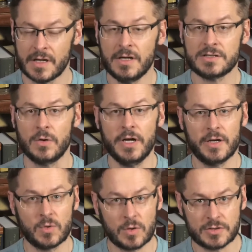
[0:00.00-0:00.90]
So,
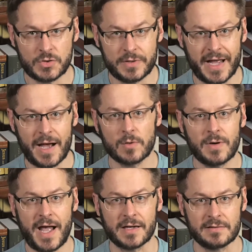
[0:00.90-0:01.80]
in order to
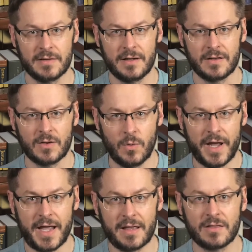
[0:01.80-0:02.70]
counteract the
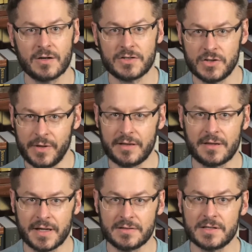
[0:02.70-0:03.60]
way they're doing
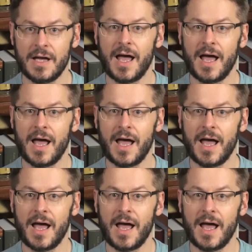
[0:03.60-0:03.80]
things,